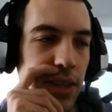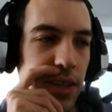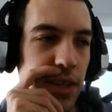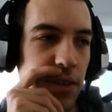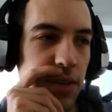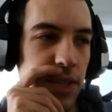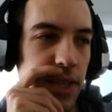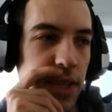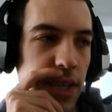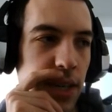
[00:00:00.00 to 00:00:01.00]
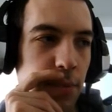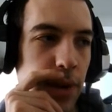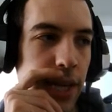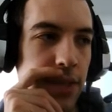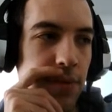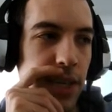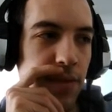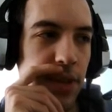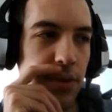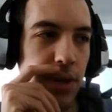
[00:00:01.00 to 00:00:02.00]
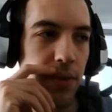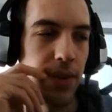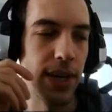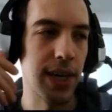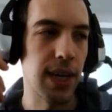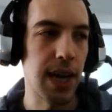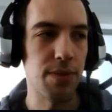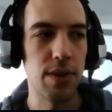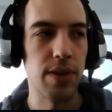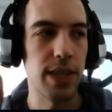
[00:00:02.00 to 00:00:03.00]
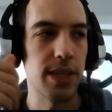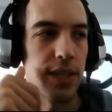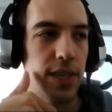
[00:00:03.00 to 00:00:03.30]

closer next week when doing that live coding session,